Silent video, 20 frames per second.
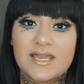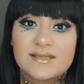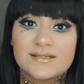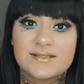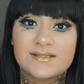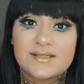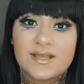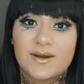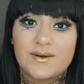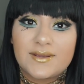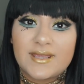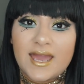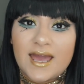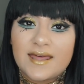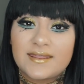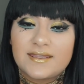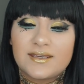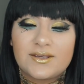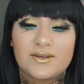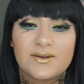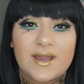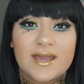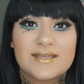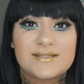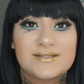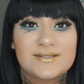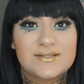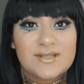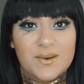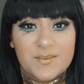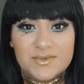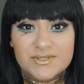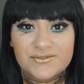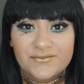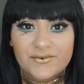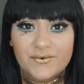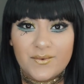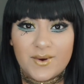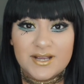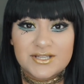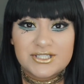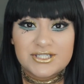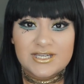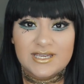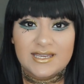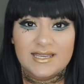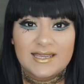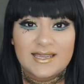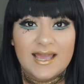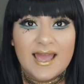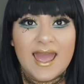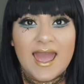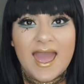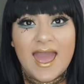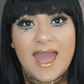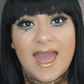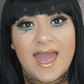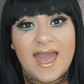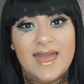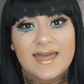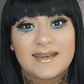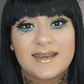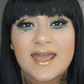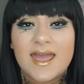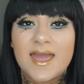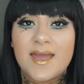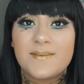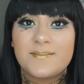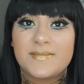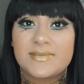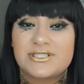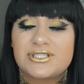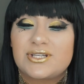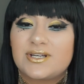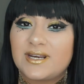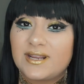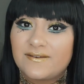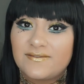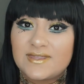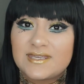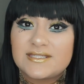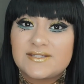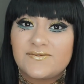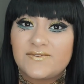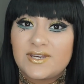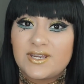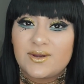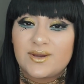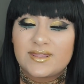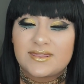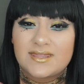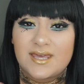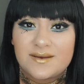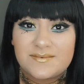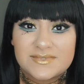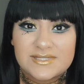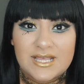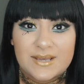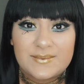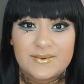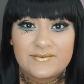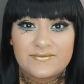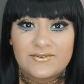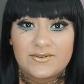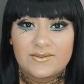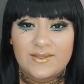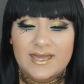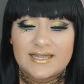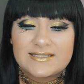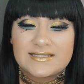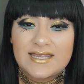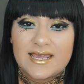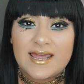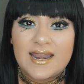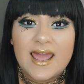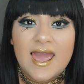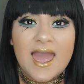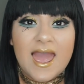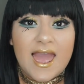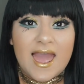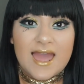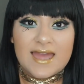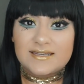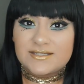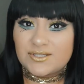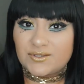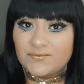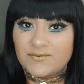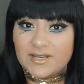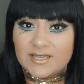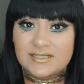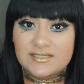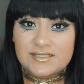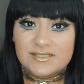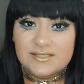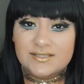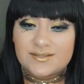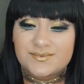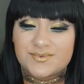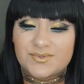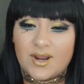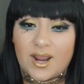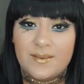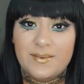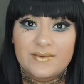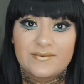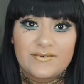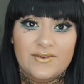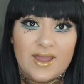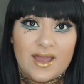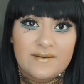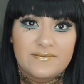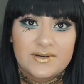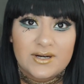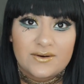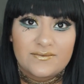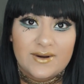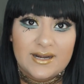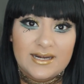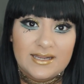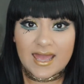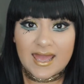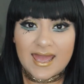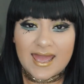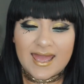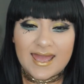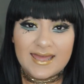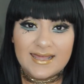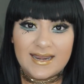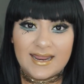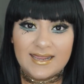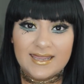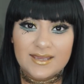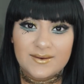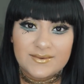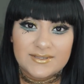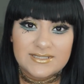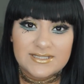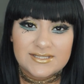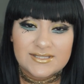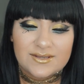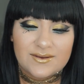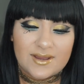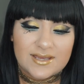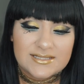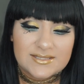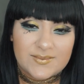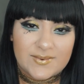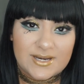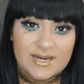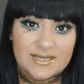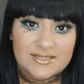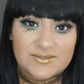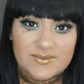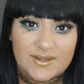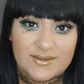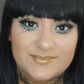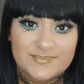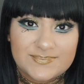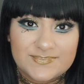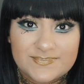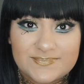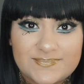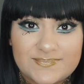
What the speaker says: So yeah, thank you guys so much for watching, and make sure to give this video a thumbs up if you liked it, and don't forget to subscribe if you haven't already. And I can't wait to see you guys in my next one.